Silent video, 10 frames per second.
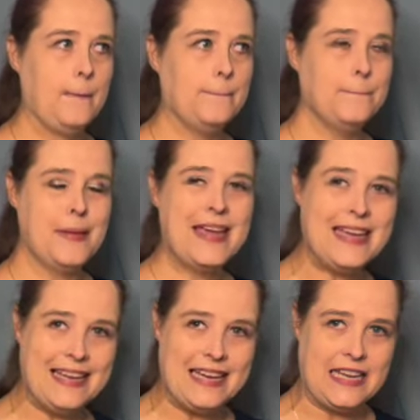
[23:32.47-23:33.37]

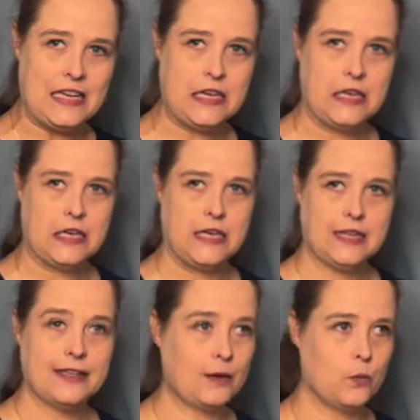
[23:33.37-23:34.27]
made
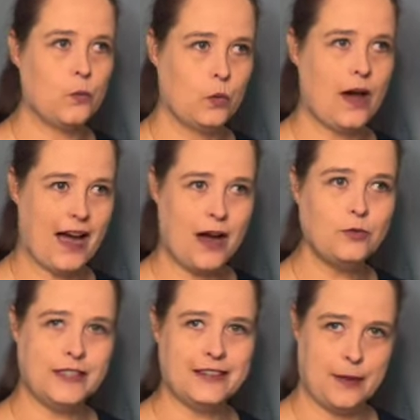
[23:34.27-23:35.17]
like how
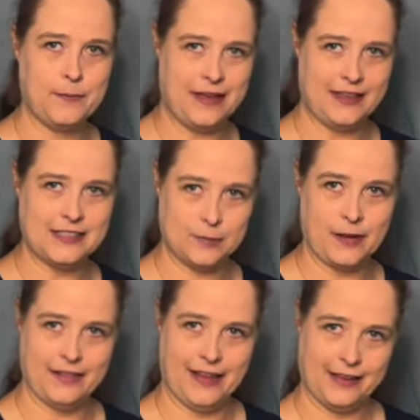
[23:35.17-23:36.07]
did they make it
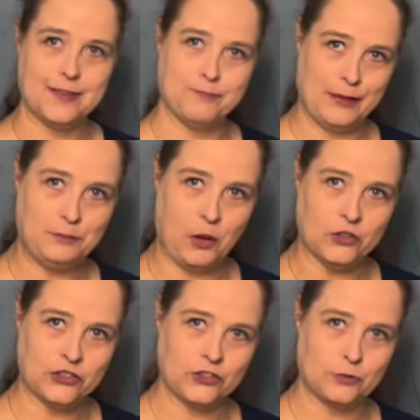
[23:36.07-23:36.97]
smell like
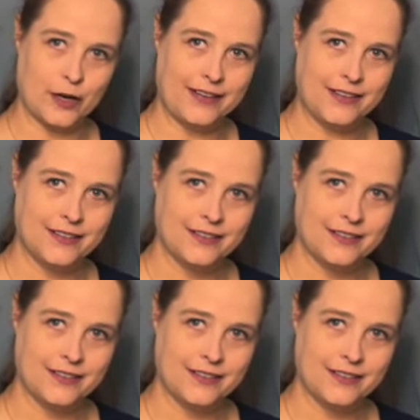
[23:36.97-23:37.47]
meatballs, right?